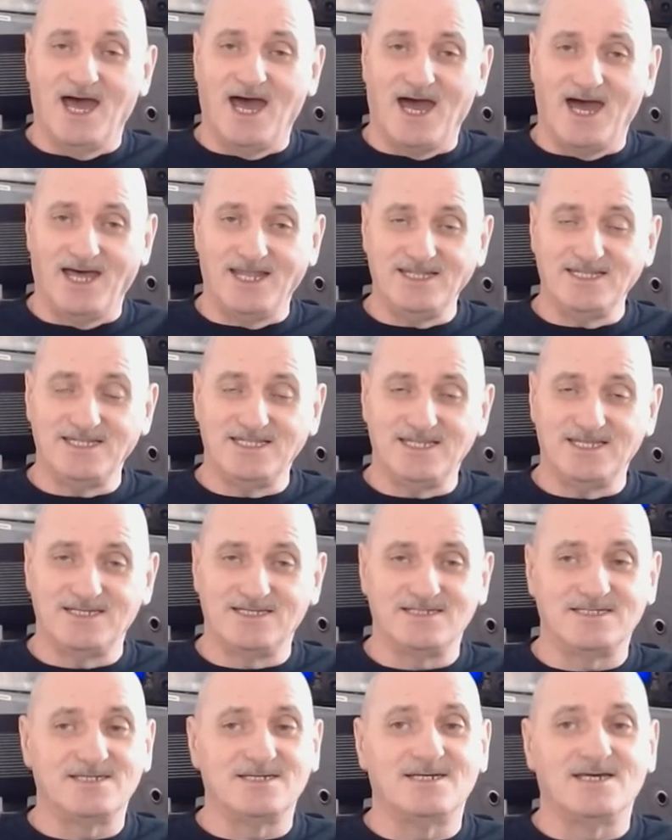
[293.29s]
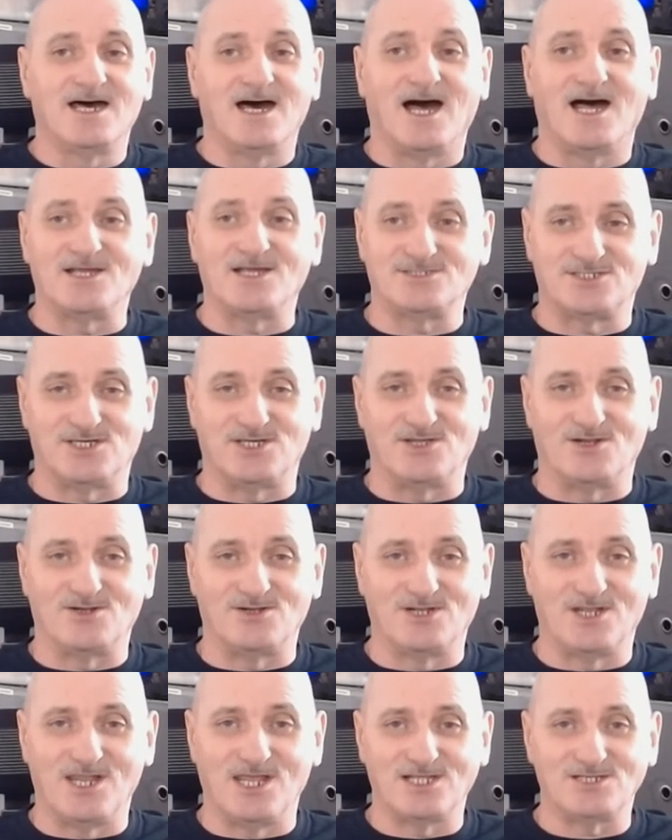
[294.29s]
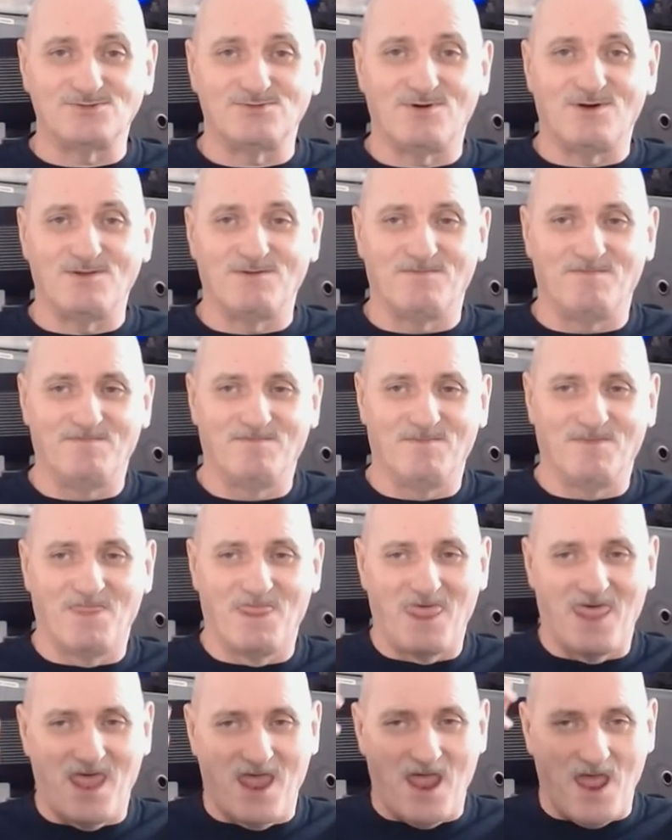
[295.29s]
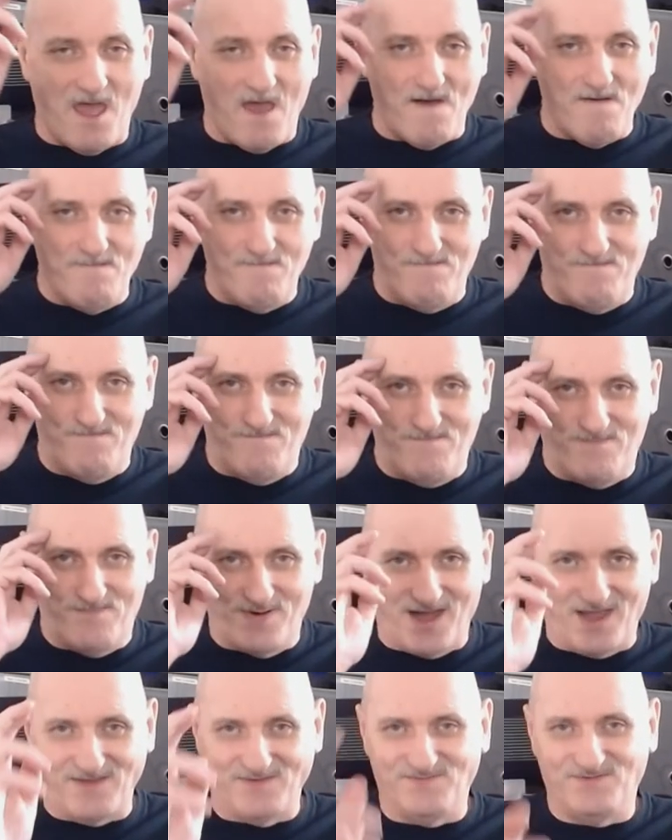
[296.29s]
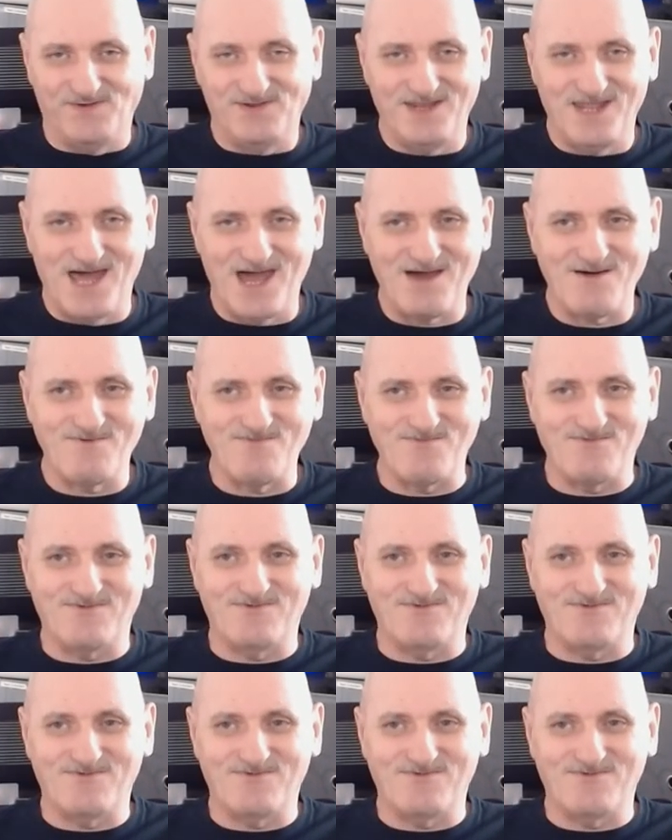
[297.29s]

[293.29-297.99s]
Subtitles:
and I'll see you on the next one. Bye for now.